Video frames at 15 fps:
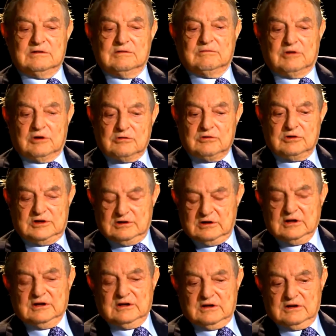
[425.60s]
one could
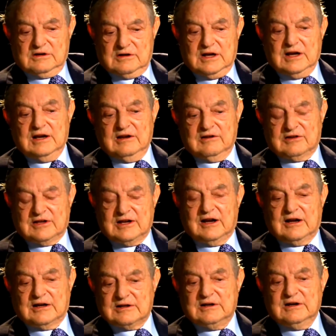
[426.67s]
really
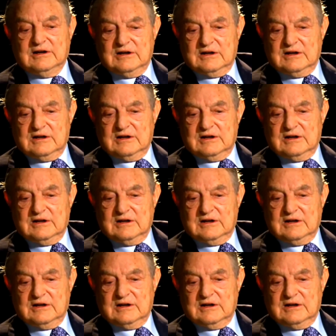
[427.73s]
start